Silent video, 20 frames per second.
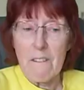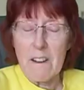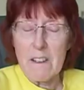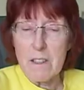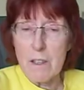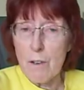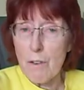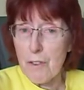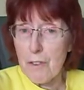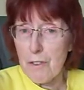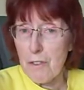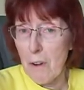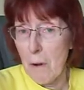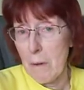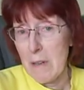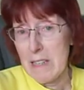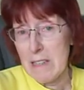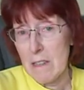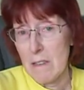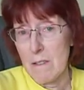then you throw
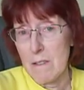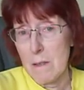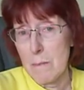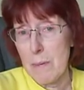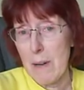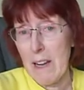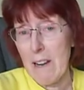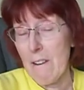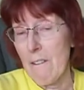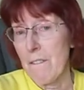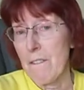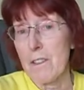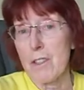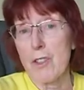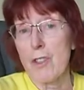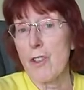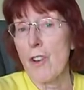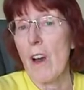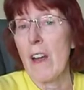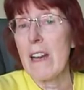it on the back of the
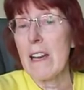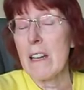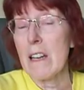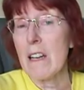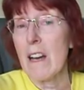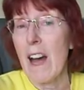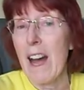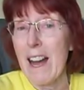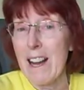trailer